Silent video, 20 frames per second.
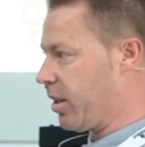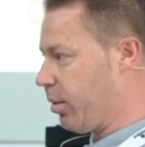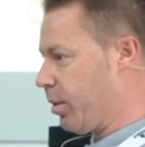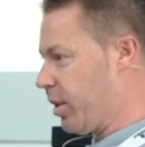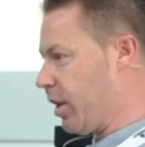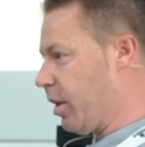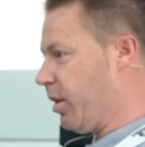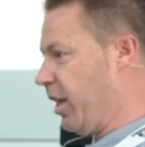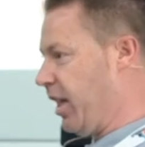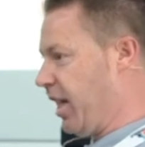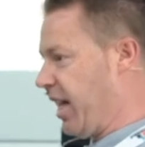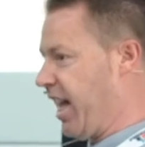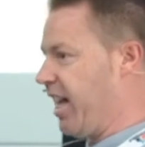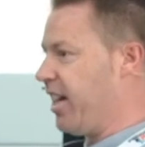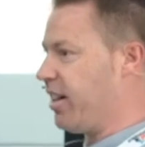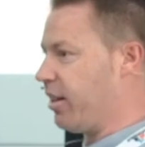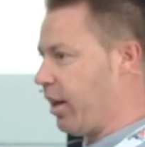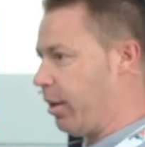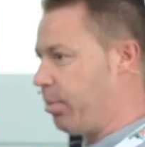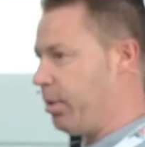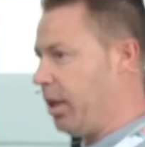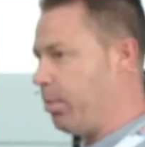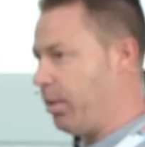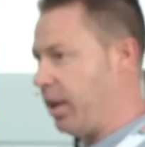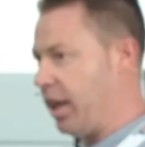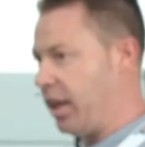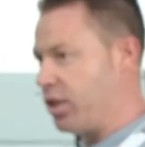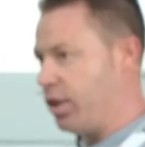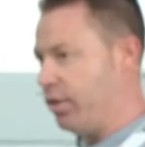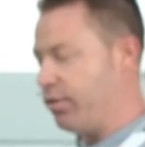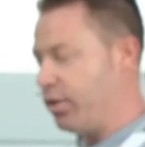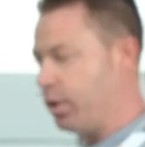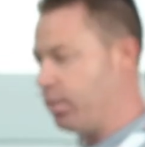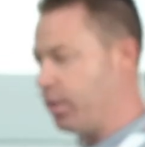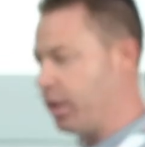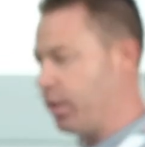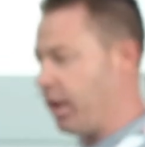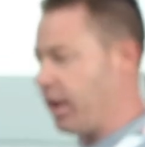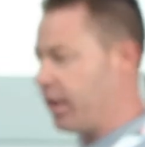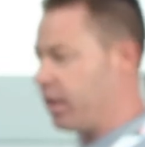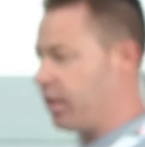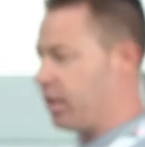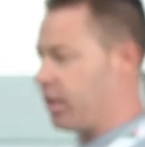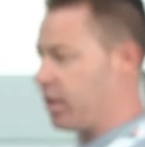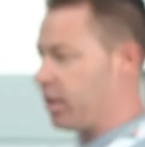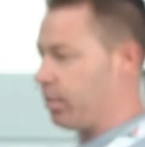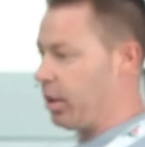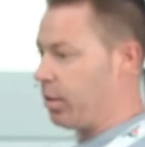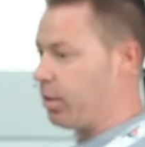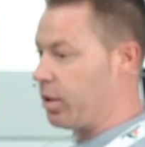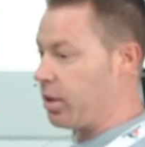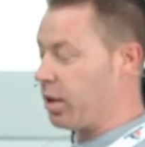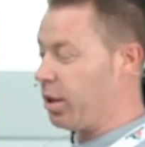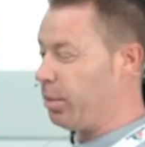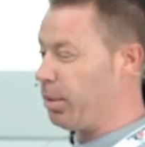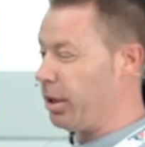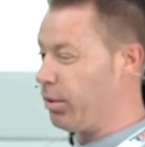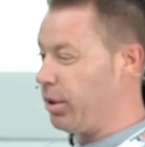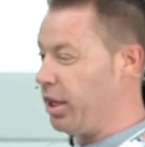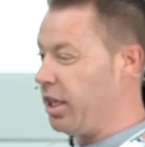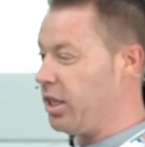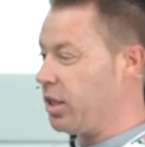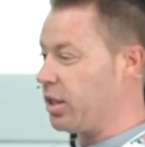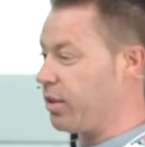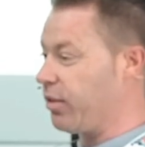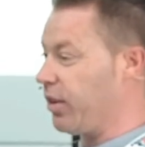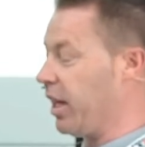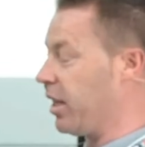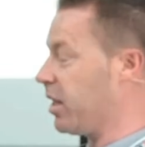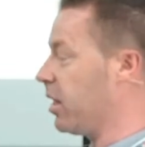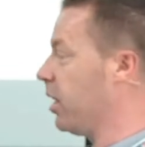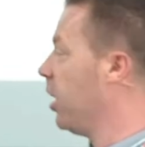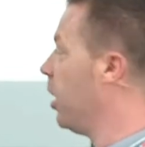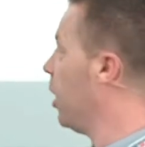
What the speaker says: It was only later that people actually formally recognized him, and there was a couple of reasons for that.